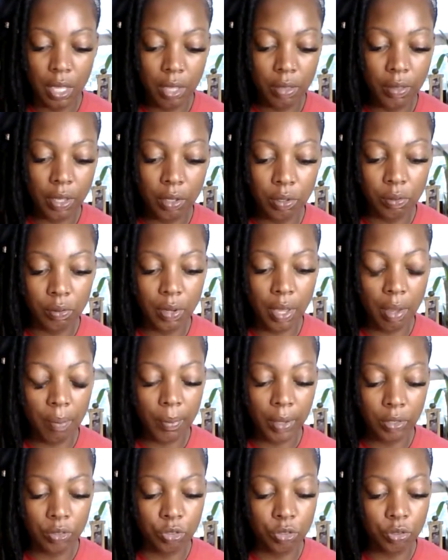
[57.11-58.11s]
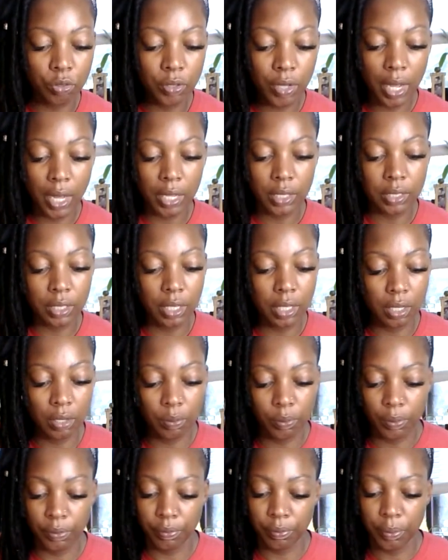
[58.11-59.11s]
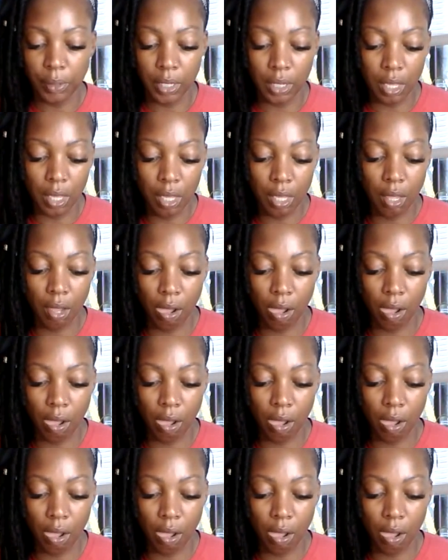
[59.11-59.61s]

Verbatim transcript: Thank you that my true guides are here with me